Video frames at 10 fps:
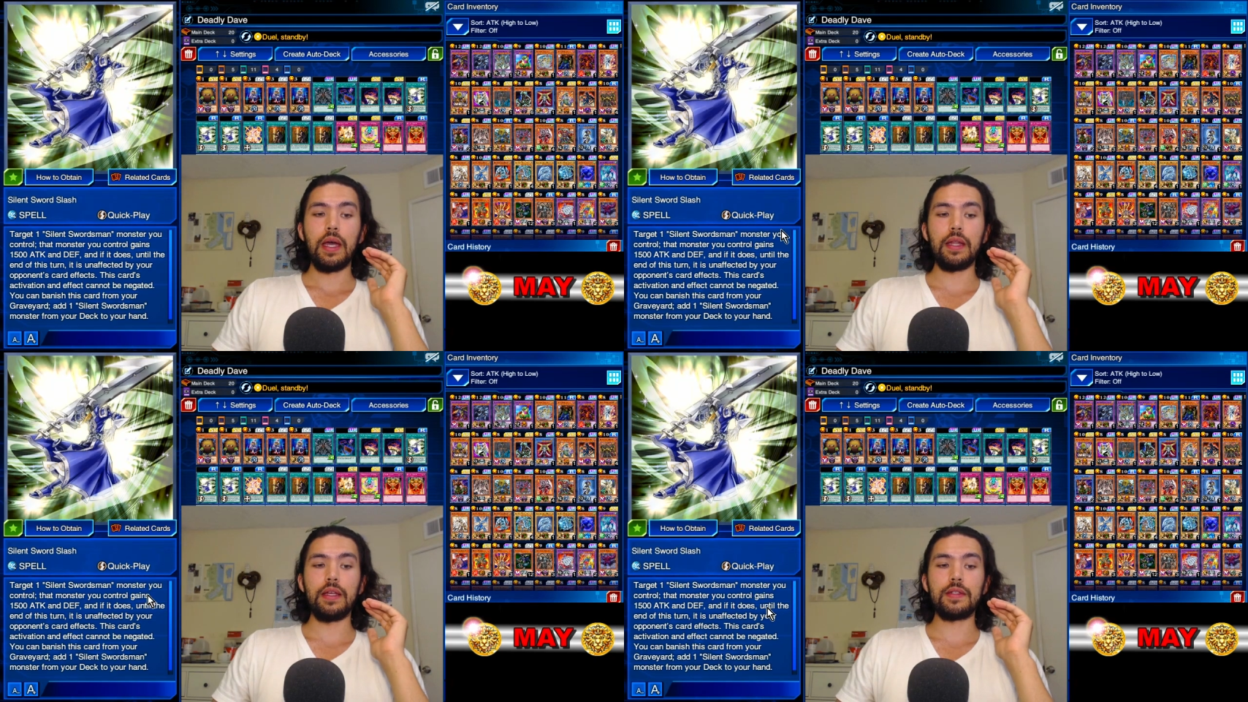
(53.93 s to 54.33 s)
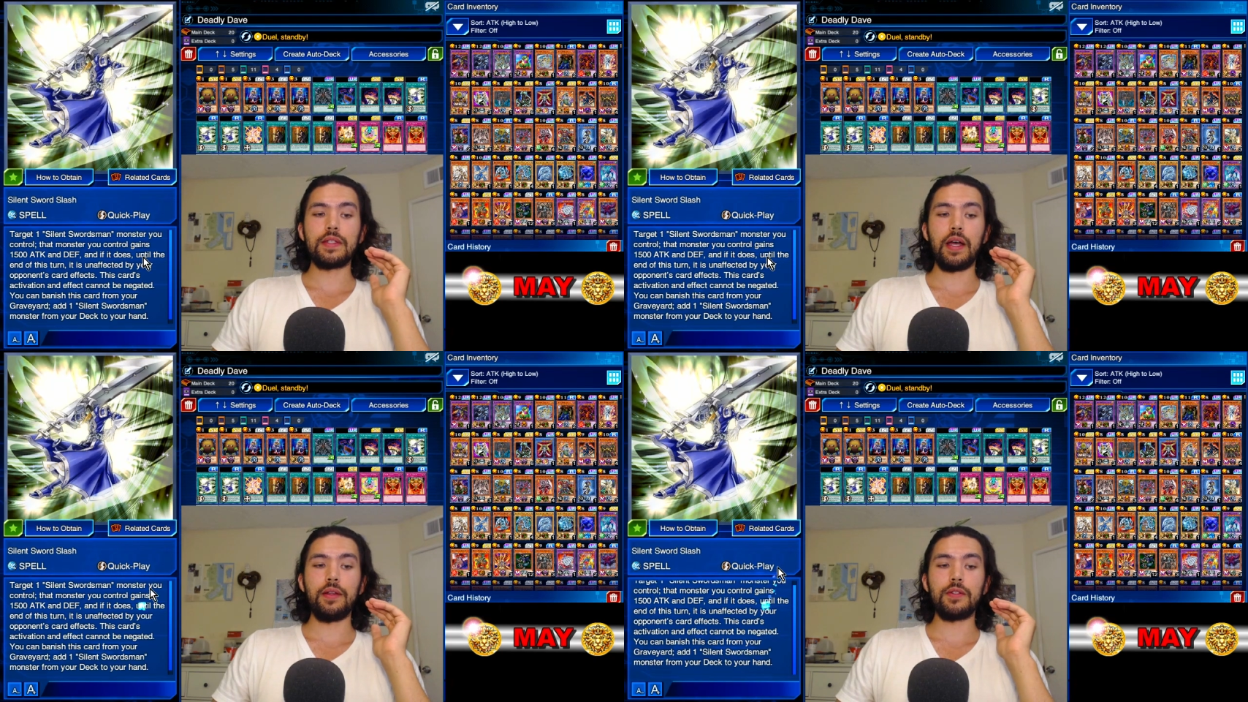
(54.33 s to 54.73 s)
And then
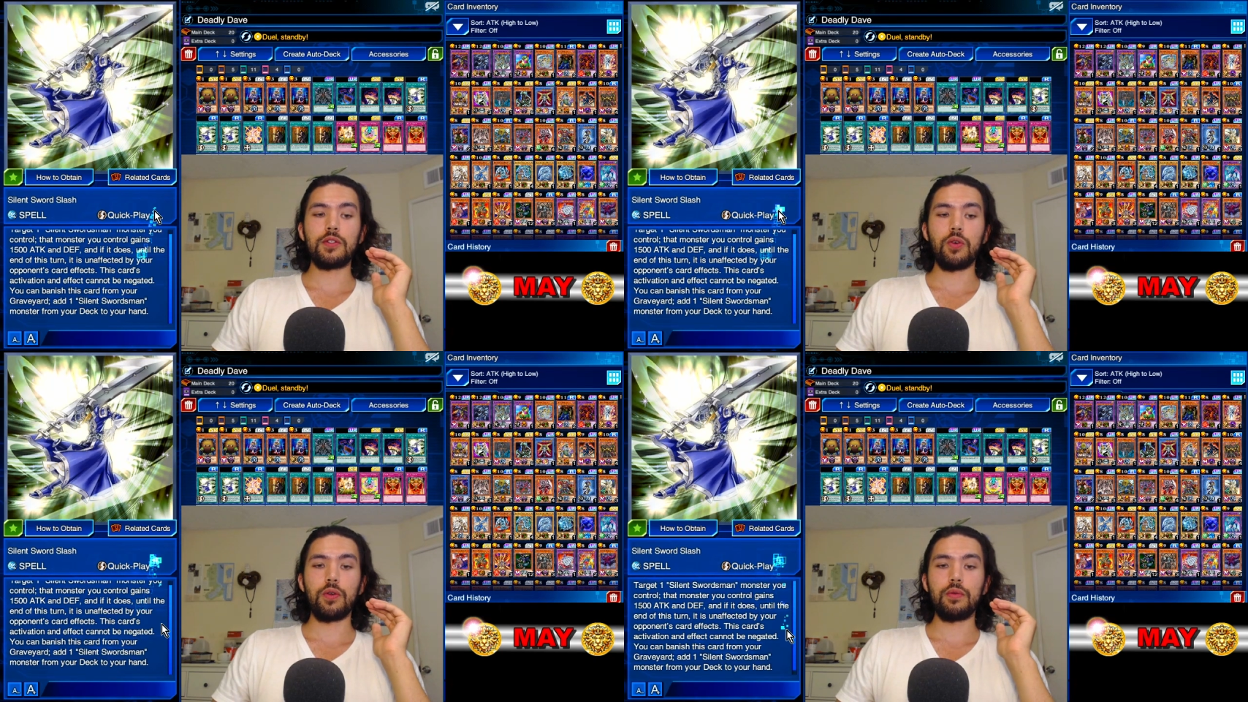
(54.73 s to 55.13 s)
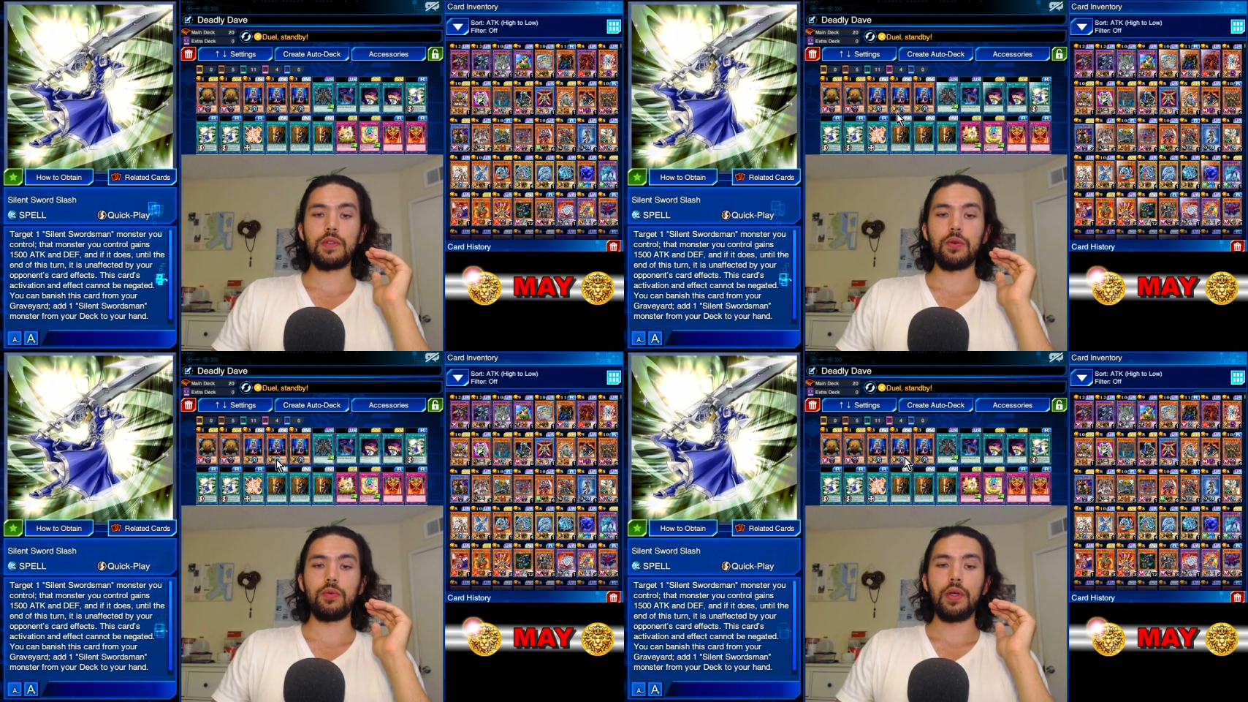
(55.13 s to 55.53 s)
Silent Sword,
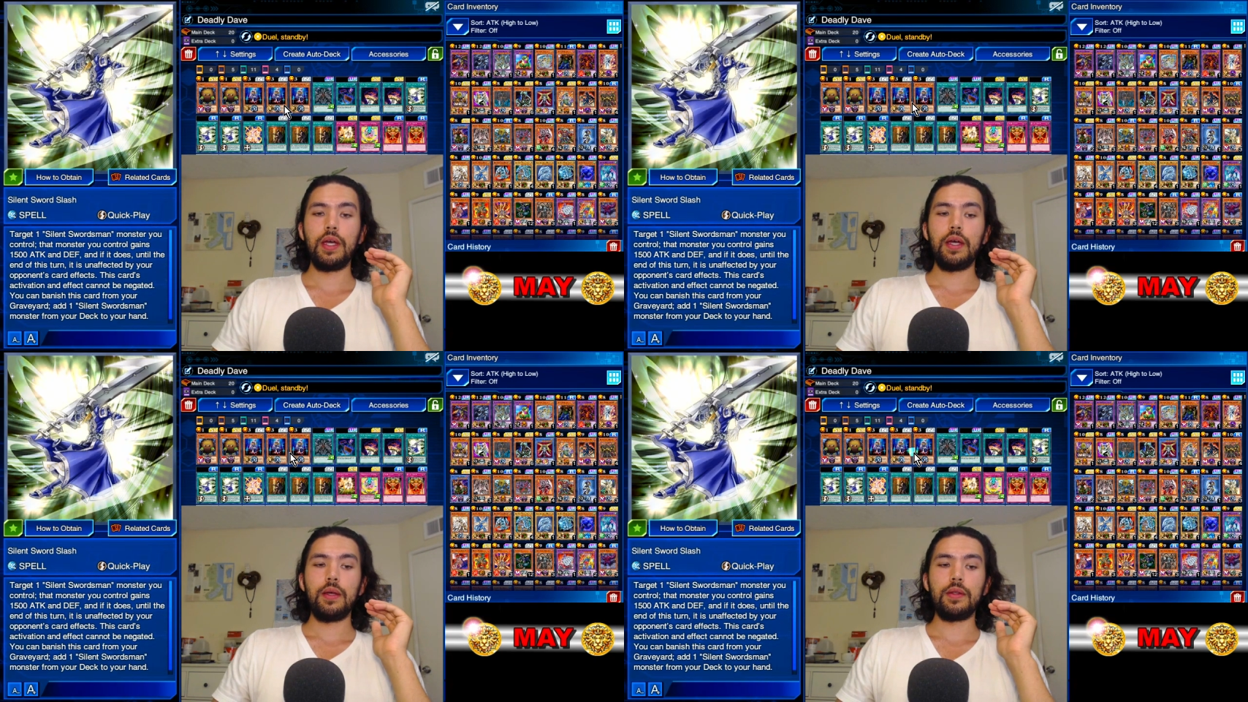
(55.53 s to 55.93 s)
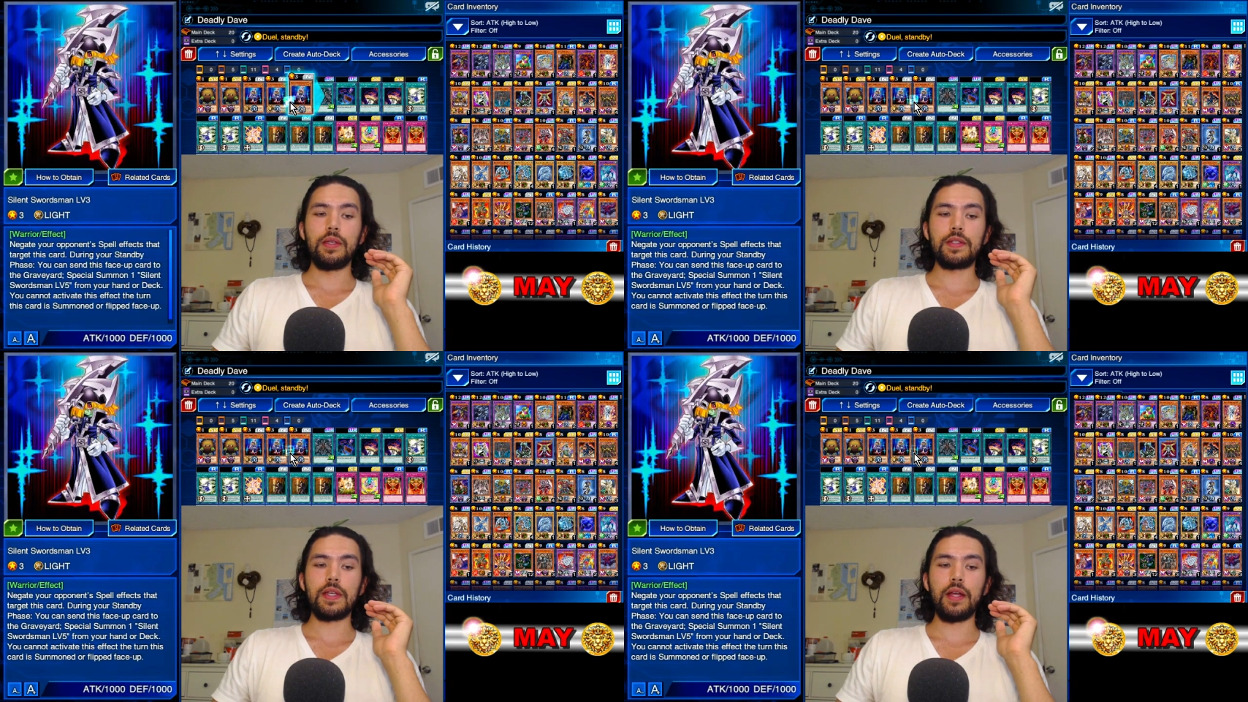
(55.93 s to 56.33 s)
so
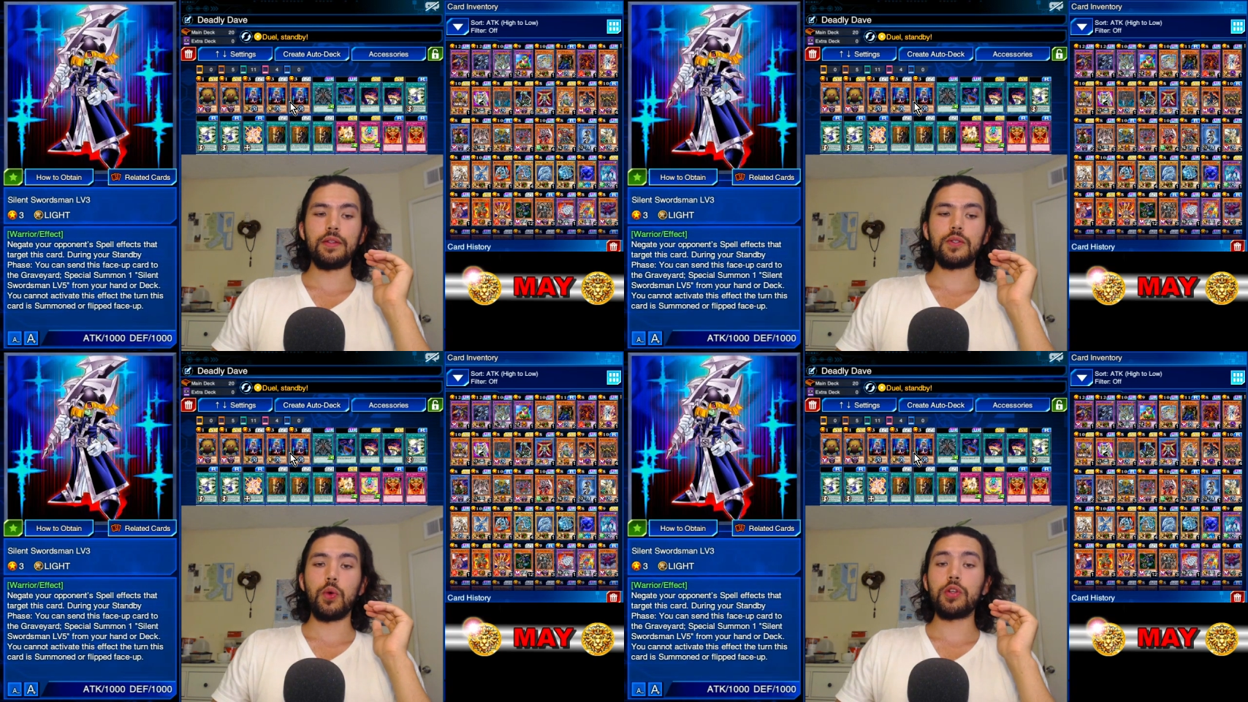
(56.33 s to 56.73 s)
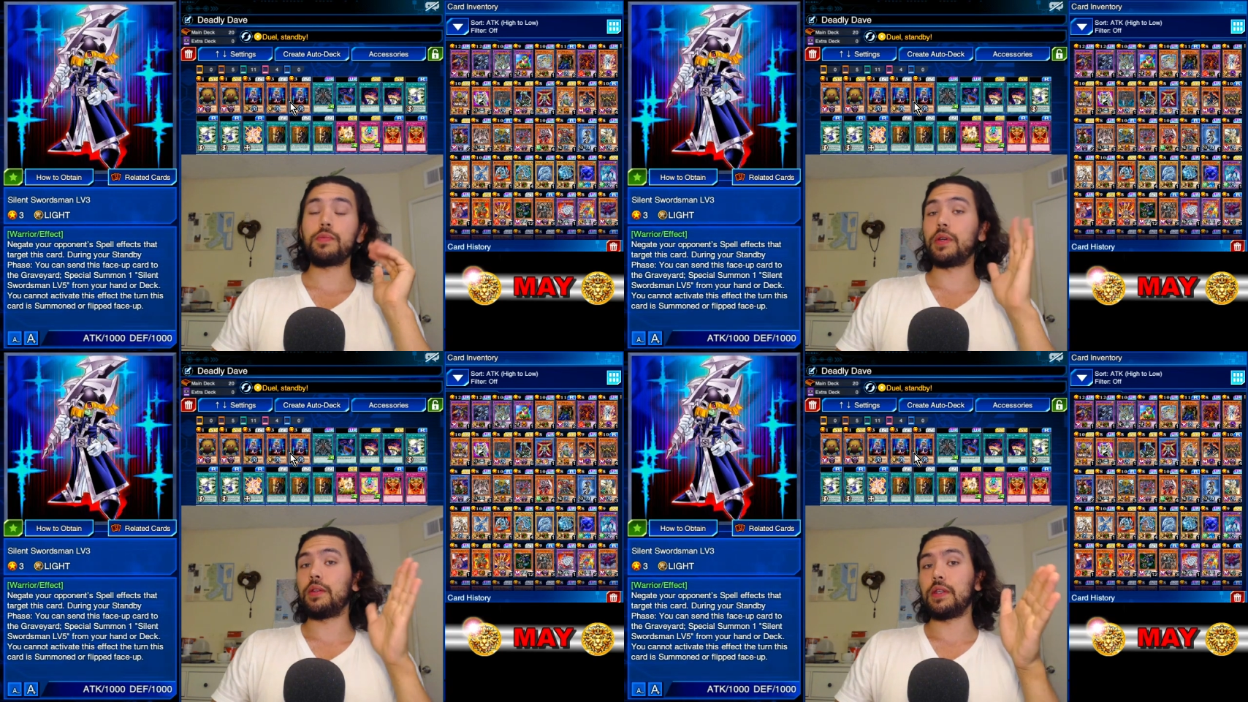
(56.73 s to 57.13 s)
the Silent
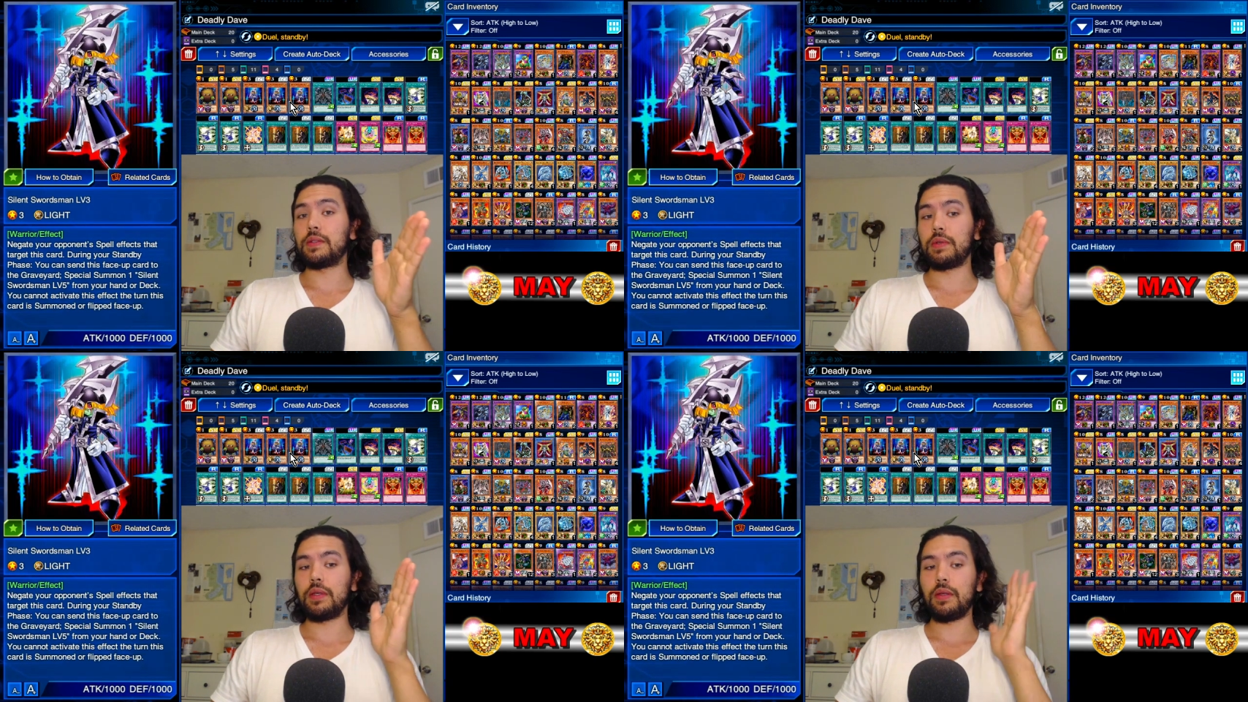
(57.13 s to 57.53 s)
Swordsman is